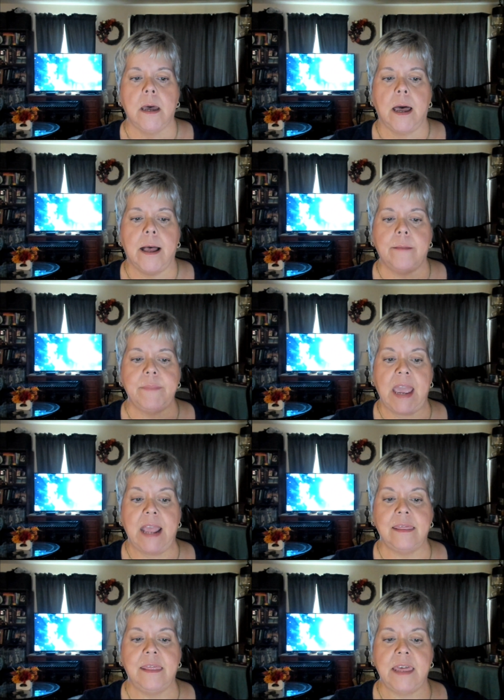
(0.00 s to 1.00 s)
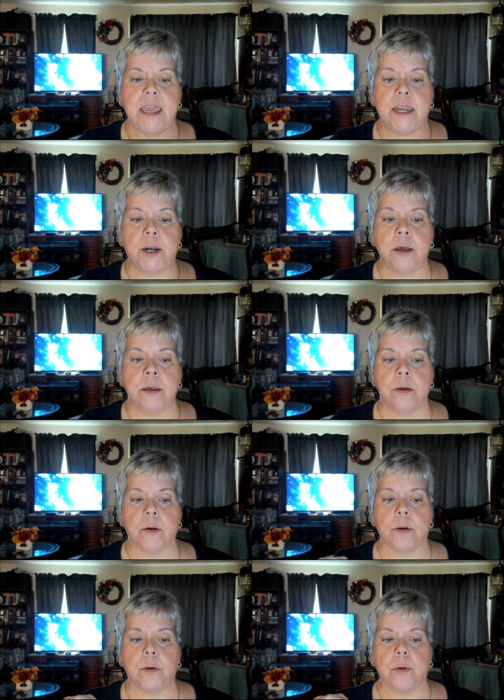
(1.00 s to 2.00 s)
um, and then
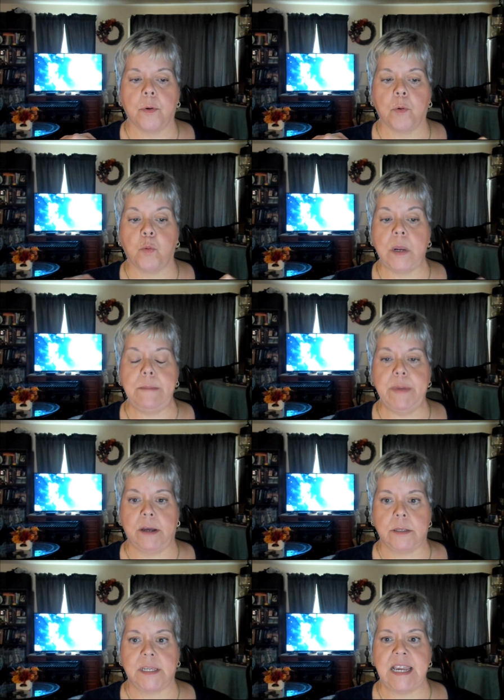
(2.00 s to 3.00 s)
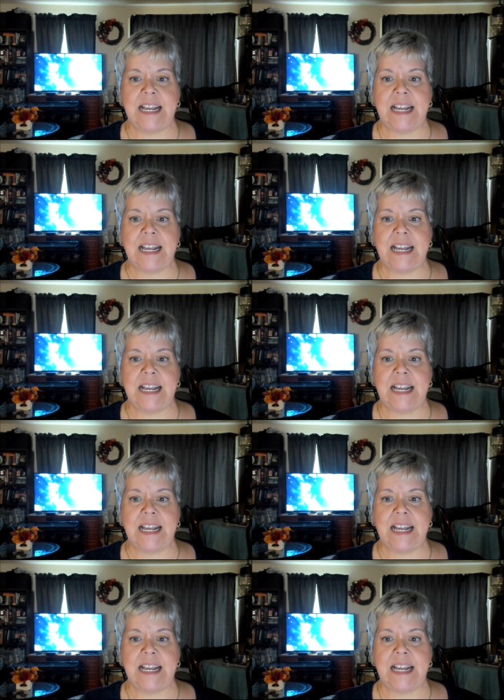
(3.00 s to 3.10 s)
rebuilt.